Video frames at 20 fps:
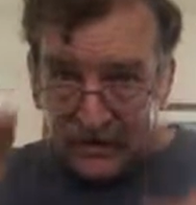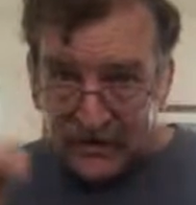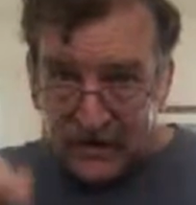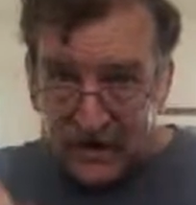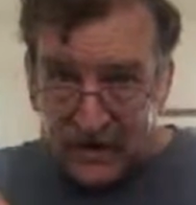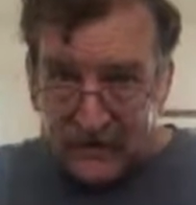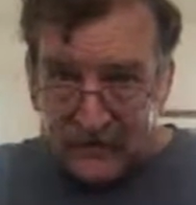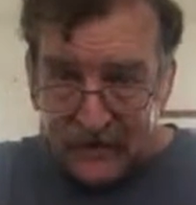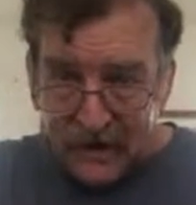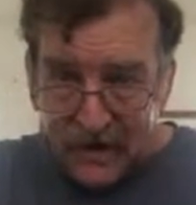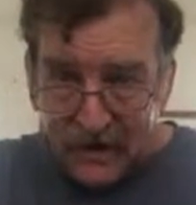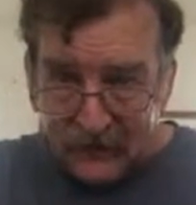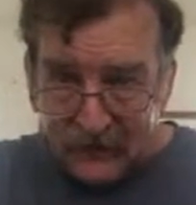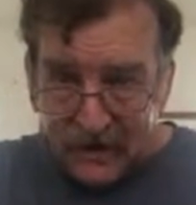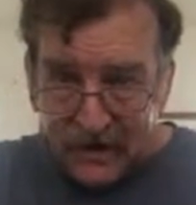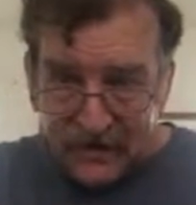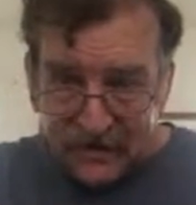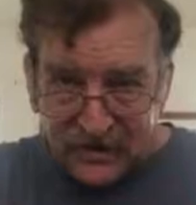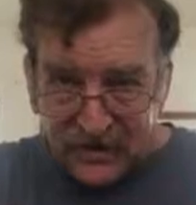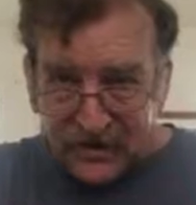Stephen
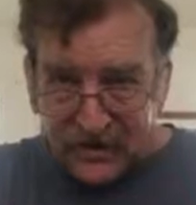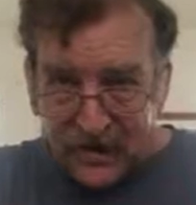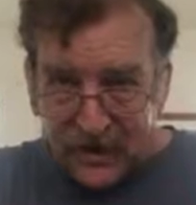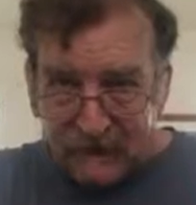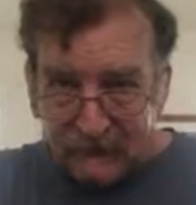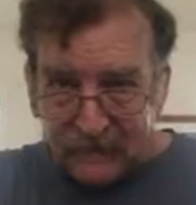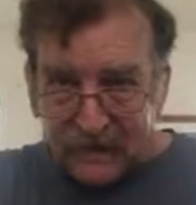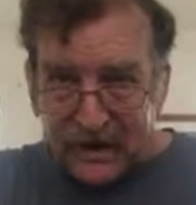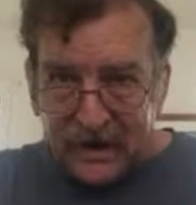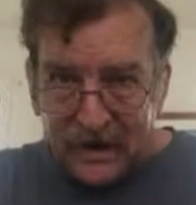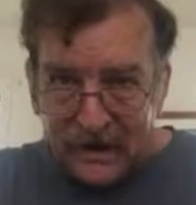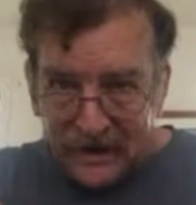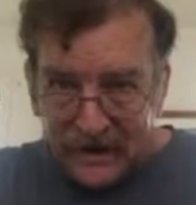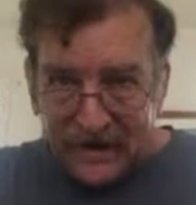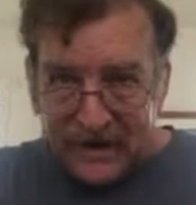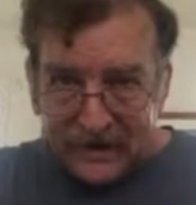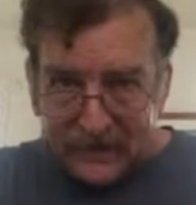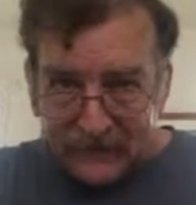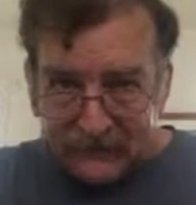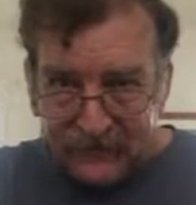Avery did not
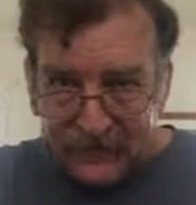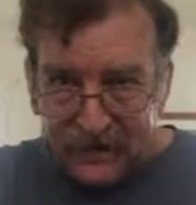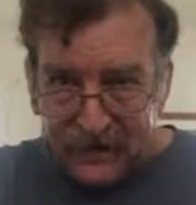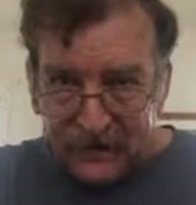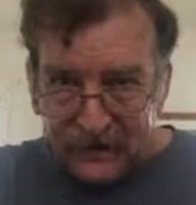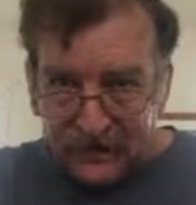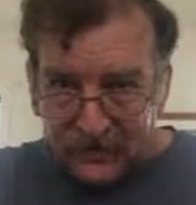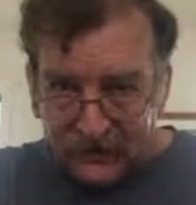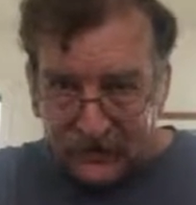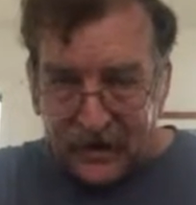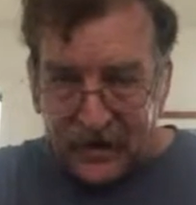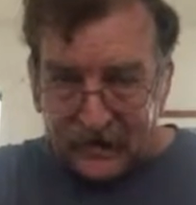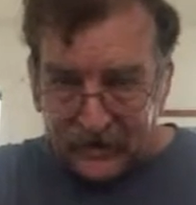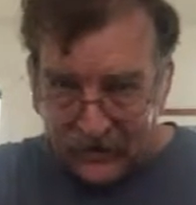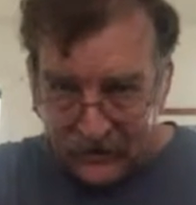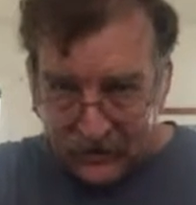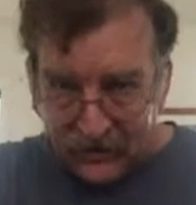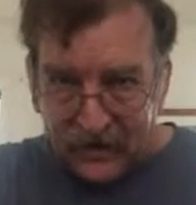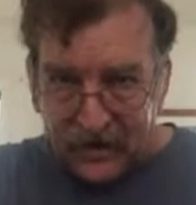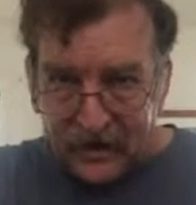bleed in the vehicle
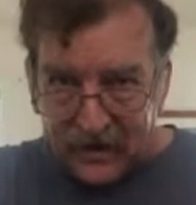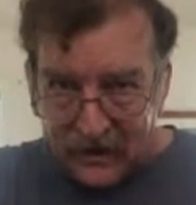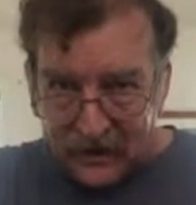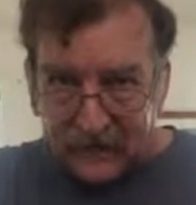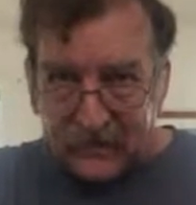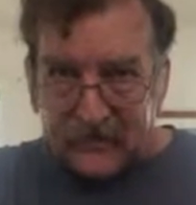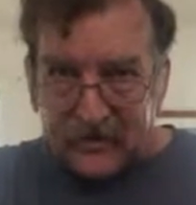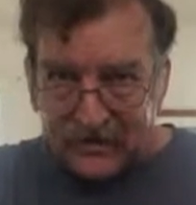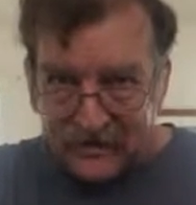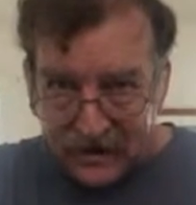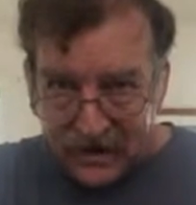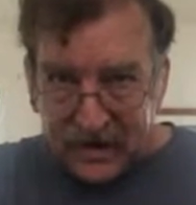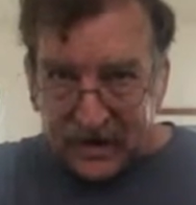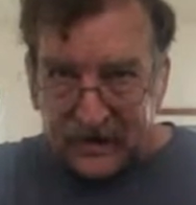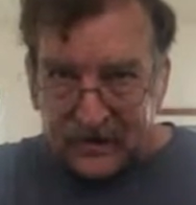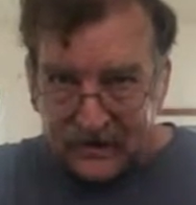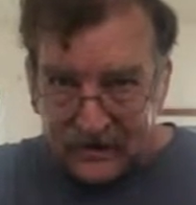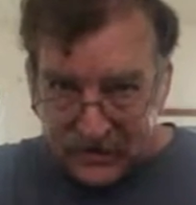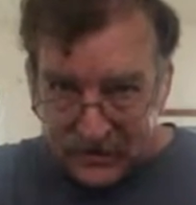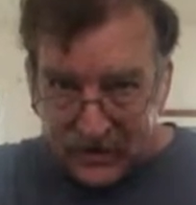that was
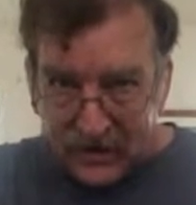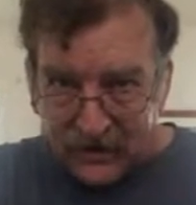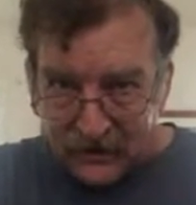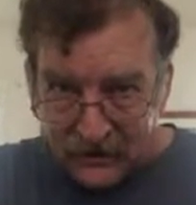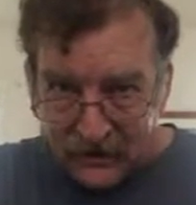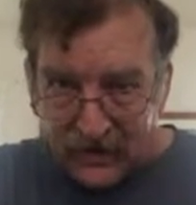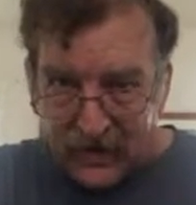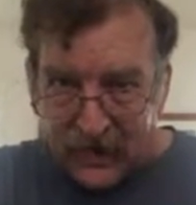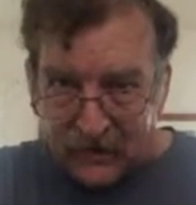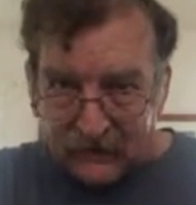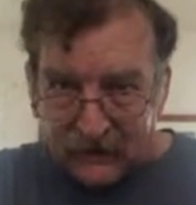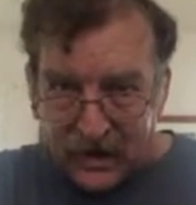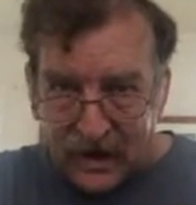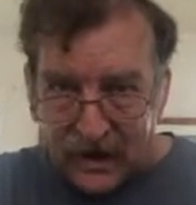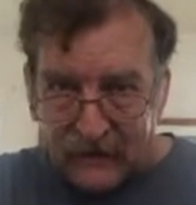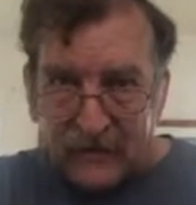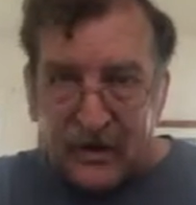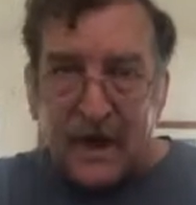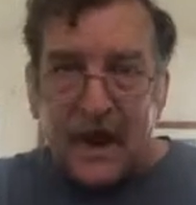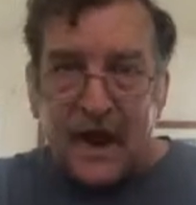in the State Crime
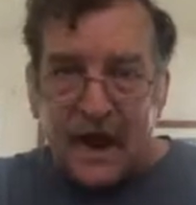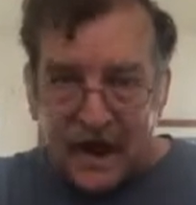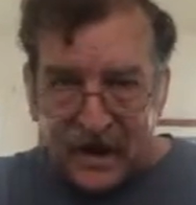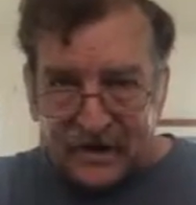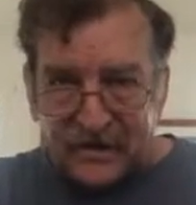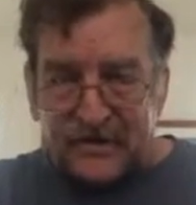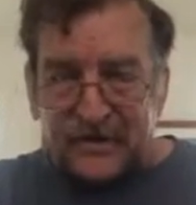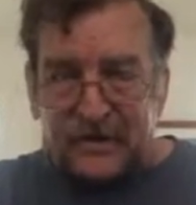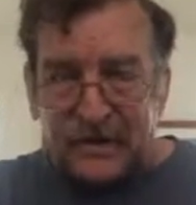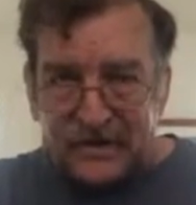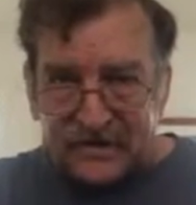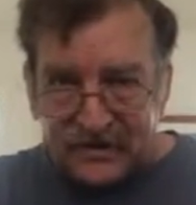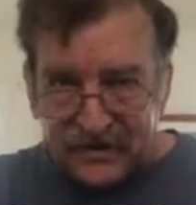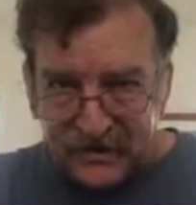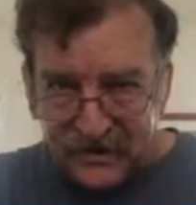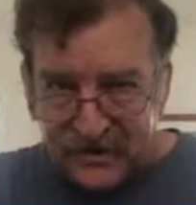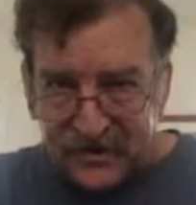Lab, and Teresa